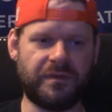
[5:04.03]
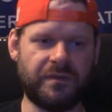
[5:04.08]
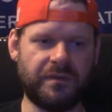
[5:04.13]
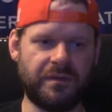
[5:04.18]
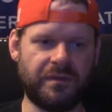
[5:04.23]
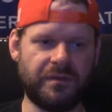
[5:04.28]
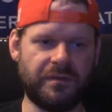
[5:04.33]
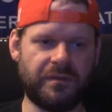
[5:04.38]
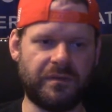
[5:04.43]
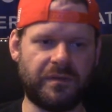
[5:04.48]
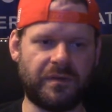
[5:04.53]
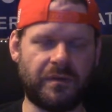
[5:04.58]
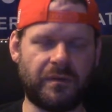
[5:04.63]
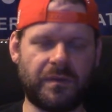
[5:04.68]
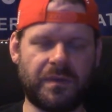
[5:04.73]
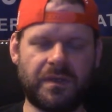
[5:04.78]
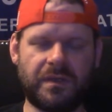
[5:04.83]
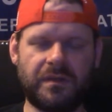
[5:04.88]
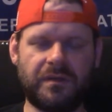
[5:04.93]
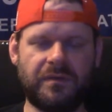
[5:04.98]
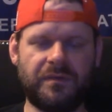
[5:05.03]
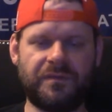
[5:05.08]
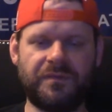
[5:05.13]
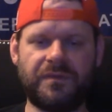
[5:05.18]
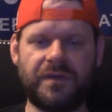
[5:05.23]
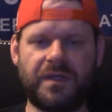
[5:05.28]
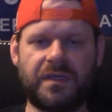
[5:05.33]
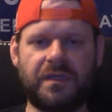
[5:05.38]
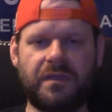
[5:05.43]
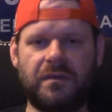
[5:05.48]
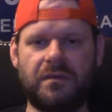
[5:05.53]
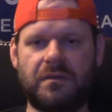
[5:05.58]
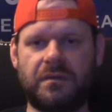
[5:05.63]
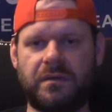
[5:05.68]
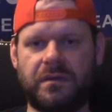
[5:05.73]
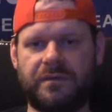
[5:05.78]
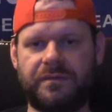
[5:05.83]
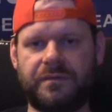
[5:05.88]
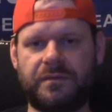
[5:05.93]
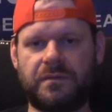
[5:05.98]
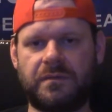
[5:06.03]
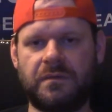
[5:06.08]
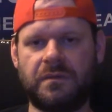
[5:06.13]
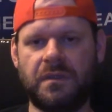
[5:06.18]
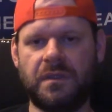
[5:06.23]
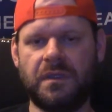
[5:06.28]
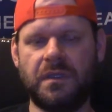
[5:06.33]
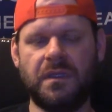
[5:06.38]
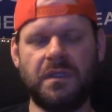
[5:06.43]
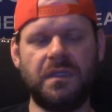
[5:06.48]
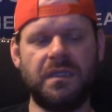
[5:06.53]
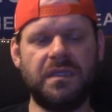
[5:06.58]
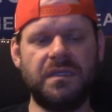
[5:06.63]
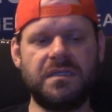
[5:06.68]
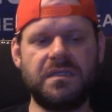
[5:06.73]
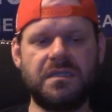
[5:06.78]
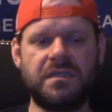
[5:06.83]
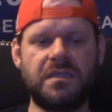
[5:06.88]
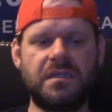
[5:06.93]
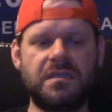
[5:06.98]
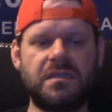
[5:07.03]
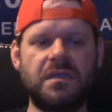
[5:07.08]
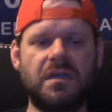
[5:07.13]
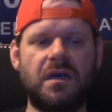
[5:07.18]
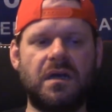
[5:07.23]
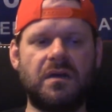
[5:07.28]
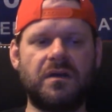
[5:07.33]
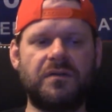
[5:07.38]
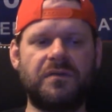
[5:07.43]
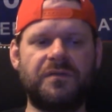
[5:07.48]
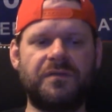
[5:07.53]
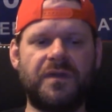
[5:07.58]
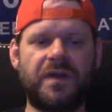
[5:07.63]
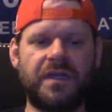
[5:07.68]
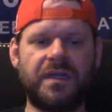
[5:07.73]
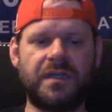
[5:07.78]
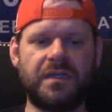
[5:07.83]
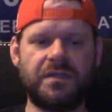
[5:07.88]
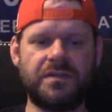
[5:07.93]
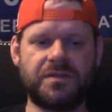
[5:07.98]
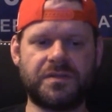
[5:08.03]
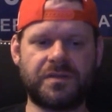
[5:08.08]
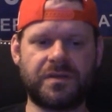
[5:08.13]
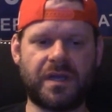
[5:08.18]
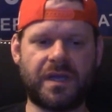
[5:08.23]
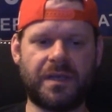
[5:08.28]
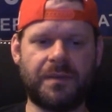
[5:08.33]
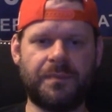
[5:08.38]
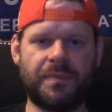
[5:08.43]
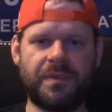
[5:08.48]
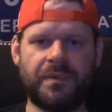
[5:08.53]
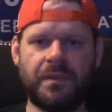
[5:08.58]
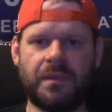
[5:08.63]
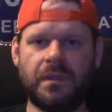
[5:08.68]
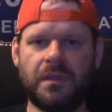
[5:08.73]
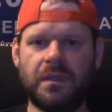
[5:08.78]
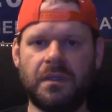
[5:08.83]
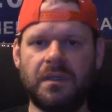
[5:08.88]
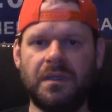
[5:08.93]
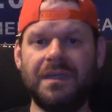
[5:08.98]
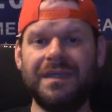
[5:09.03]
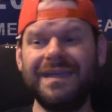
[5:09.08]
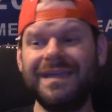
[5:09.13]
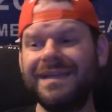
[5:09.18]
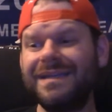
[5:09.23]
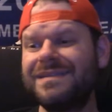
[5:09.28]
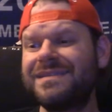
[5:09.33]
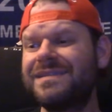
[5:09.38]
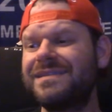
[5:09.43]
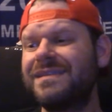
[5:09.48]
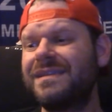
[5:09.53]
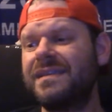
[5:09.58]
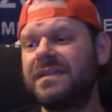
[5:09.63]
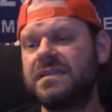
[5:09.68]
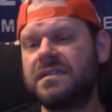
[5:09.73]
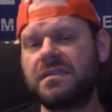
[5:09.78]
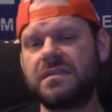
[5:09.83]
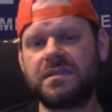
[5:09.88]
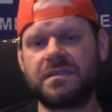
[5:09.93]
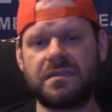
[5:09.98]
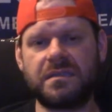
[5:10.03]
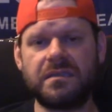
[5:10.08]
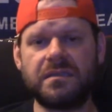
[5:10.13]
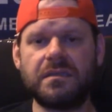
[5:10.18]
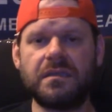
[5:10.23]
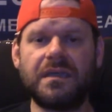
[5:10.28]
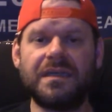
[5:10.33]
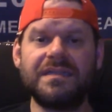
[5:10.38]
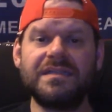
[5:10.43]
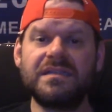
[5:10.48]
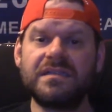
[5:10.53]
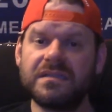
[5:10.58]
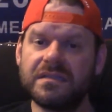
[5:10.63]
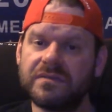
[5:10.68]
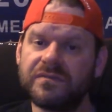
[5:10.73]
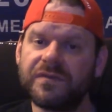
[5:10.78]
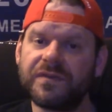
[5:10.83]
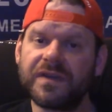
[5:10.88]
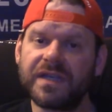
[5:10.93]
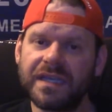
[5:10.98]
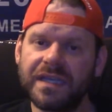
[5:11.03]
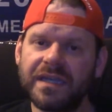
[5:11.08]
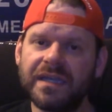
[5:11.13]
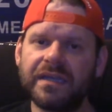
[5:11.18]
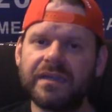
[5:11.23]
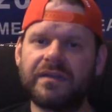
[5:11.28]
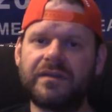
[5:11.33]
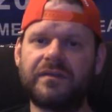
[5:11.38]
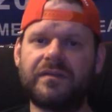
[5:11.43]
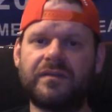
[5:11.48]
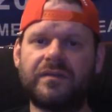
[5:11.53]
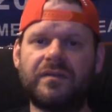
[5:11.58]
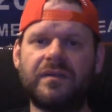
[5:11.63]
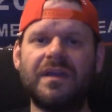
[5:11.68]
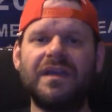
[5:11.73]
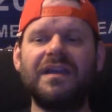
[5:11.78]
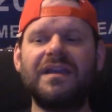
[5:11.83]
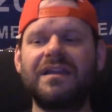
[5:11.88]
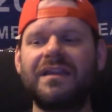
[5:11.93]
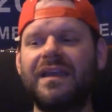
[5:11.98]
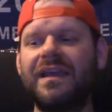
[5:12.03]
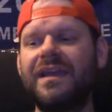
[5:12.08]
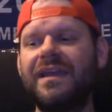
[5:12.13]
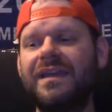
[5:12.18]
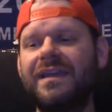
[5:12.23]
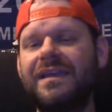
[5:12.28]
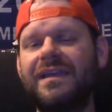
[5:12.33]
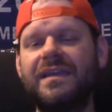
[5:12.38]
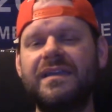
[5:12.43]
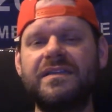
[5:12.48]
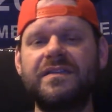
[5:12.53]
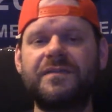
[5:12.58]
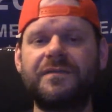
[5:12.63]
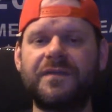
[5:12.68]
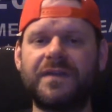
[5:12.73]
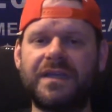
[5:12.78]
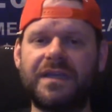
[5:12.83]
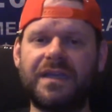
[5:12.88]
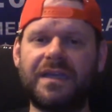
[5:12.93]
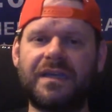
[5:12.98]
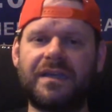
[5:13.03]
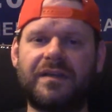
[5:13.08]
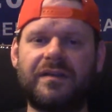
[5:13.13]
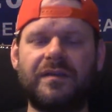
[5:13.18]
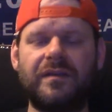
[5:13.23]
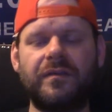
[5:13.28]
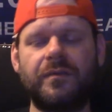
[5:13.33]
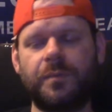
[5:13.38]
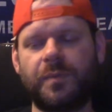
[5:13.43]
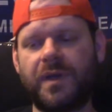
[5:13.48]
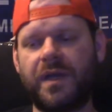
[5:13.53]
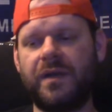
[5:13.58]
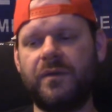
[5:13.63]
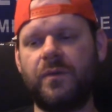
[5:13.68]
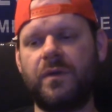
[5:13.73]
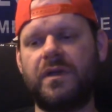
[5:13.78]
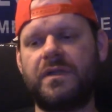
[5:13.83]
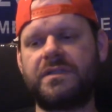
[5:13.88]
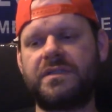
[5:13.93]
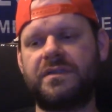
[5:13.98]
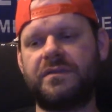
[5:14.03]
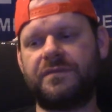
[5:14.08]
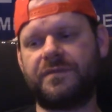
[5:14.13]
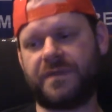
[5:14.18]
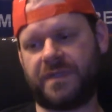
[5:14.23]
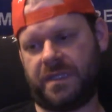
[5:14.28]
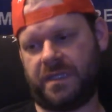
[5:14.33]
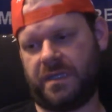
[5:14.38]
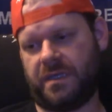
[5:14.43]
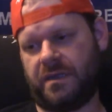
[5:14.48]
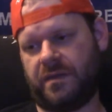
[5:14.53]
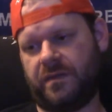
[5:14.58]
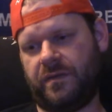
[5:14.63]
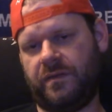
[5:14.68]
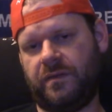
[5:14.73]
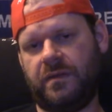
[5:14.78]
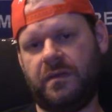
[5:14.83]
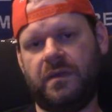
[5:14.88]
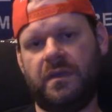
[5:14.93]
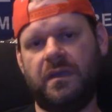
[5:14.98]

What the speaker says: YouTube, and it's fucking awful. It's just utter fucking tripe. It's for kids. Like, it's for kids. It's brainwashing for kids.